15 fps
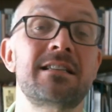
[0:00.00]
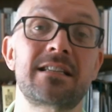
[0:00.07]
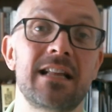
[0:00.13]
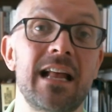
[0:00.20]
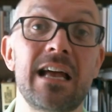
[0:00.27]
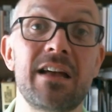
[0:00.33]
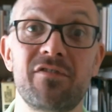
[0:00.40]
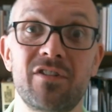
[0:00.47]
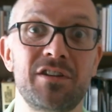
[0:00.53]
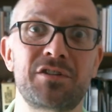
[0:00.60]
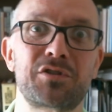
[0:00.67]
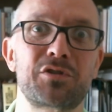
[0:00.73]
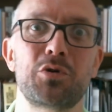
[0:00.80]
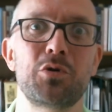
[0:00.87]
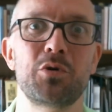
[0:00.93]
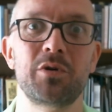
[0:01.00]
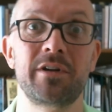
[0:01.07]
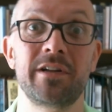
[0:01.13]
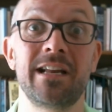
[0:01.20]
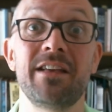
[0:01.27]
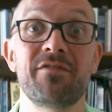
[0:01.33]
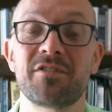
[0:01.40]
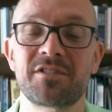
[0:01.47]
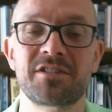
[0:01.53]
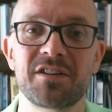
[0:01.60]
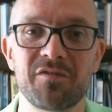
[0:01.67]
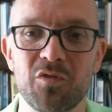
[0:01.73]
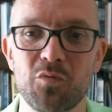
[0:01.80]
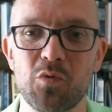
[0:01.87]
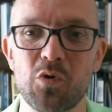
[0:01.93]
slavery, sword, and even
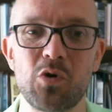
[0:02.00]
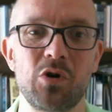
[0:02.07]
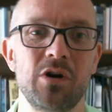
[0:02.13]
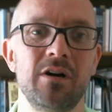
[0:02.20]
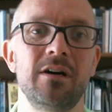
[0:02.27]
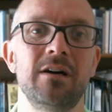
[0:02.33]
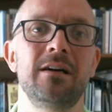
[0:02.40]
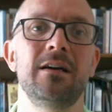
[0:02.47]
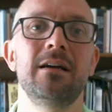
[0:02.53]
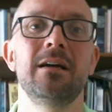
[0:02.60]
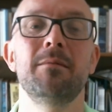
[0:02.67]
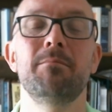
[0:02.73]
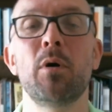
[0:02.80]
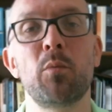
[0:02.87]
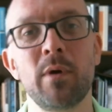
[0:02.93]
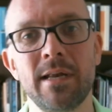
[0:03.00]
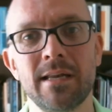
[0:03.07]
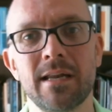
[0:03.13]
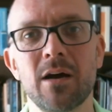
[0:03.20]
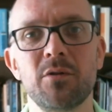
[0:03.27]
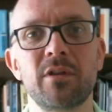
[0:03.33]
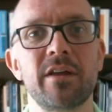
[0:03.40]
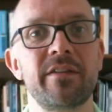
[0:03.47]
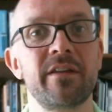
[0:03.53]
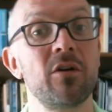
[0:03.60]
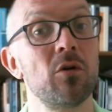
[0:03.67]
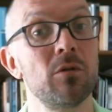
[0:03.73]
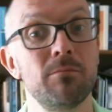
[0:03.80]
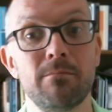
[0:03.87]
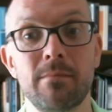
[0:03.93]
civil war. But we know that
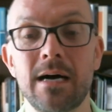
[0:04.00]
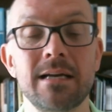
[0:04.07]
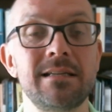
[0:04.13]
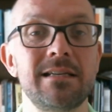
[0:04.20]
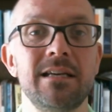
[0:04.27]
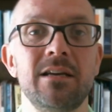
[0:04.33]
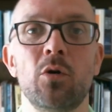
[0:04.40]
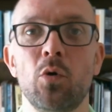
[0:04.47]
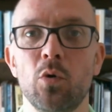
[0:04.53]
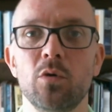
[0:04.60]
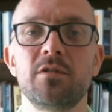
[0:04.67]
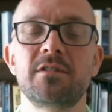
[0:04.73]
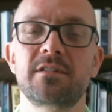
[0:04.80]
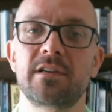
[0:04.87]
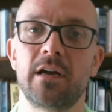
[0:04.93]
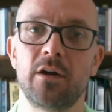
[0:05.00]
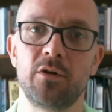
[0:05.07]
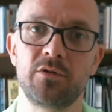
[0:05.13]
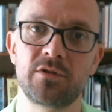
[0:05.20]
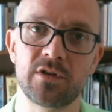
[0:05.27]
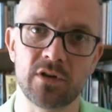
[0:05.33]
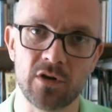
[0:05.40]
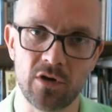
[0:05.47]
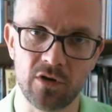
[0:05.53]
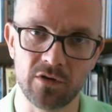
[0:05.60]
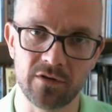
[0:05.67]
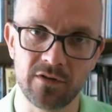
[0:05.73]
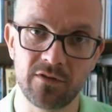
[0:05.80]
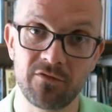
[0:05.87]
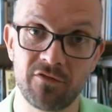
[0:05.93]
the Almighty also took
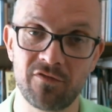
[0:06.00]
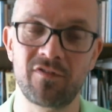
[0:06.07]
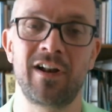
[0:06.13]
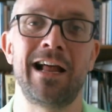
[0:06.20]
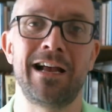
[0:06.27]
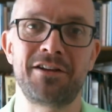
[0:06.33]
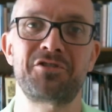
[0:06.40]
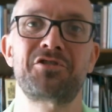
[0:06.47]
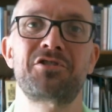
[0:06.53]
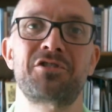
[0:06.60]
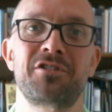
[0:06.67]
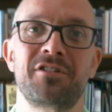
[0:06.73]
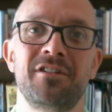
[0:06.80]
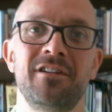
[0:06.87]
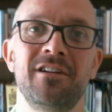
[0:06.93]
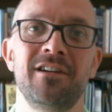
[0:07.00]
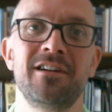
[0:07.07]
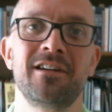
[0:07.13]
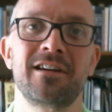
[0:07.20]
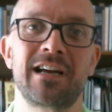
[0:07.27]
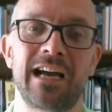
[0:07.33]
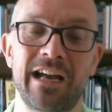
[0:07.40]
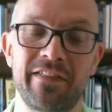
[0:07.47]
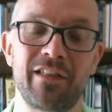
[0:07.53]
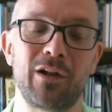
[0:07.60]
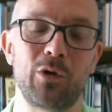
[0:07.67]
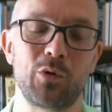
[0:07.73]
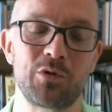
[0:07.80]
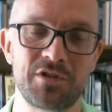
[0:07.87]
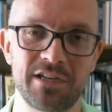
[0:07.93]
on flesh in the
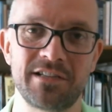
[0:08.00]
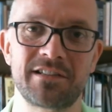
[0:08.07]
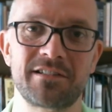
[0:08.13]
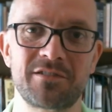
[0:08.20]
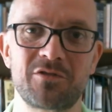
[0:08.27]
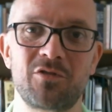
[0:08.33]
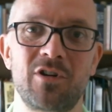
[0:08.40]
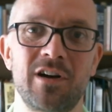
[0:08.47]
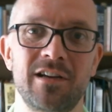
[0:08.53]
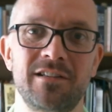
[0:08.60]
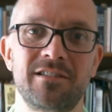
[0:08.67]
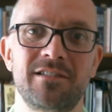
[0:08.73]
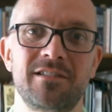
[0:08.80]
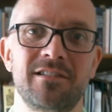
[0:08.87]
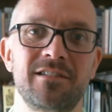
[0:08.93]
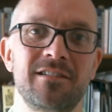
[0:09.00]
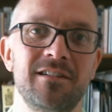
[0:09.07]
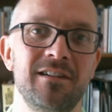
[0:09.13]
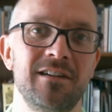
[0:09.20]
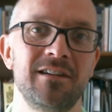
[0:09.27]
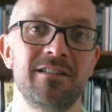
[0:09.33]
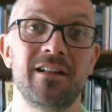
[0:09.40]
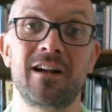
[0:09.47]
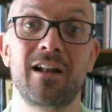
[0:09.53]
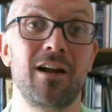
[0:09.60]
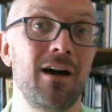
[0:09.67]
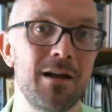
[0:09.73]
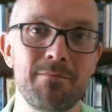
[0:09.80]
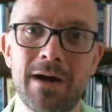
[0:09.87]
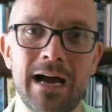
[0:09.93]
Lord Jesus Christ, the
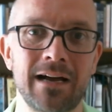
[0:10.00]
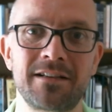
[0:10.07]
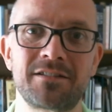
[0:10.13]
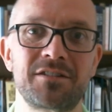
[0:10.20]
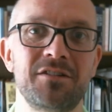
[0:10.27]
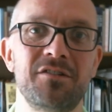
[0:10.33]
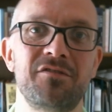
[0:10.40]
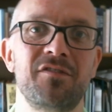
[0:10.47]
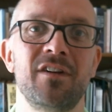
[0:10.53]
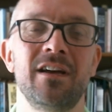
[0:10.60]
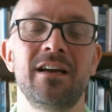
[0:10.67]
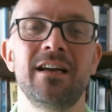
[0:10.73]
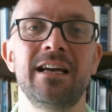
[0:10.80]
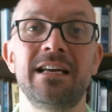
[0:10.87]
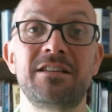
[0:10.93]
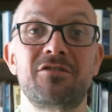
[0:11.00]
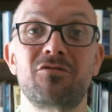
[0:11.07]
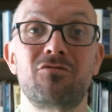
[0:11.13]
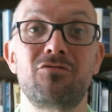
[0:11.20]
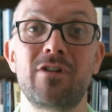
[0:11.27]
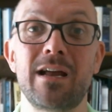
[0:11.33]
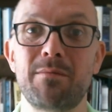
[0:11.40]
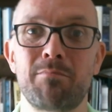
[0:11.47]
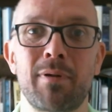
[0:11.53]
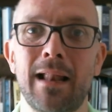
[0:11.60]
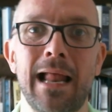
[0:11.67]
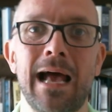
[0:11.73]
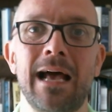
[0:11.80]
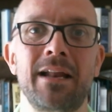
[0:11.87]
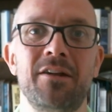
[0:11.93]
climax of His great
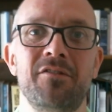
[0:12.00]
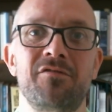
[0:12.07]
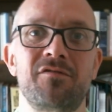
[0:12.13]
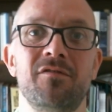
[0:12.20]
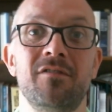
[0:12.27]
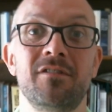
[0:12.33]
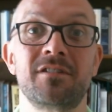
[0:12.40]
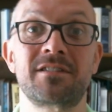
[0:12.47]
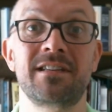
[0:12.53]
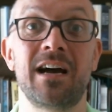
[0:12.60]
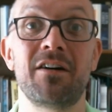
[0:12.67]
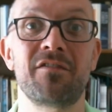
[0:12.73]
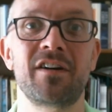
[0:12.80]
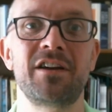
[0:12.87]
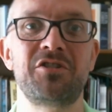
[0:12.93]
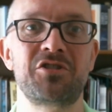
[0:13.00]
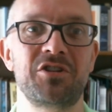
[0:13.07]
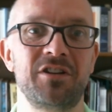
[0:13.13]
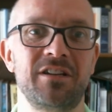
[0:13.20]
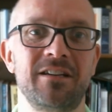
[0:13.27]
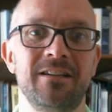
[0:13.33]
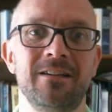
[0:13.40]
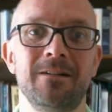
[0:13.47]
plan of salvation.